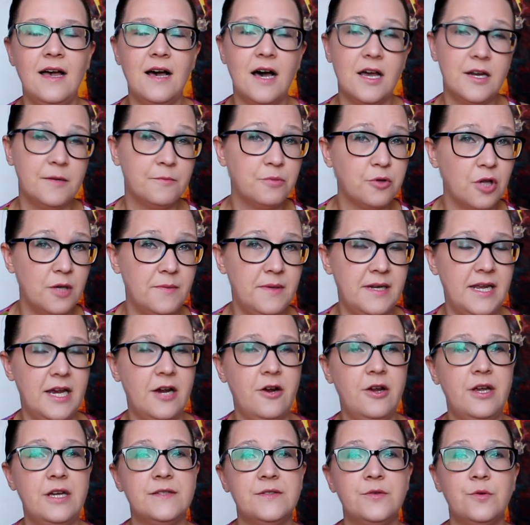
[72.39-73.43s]
unemployment
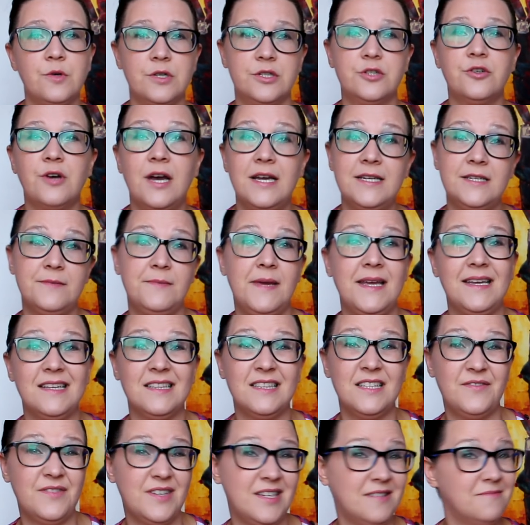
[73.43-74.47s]
areas who are trying to make a
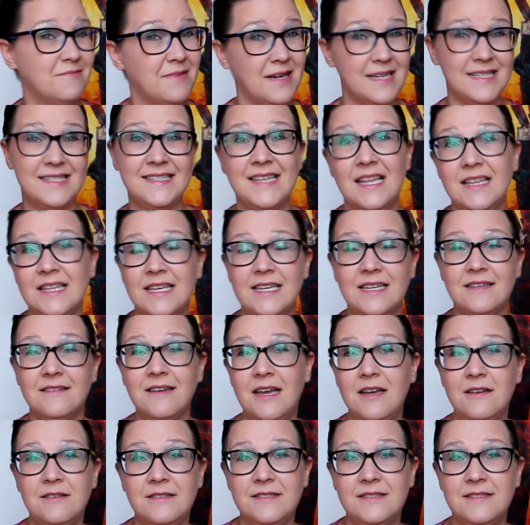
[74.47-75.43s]
living by selling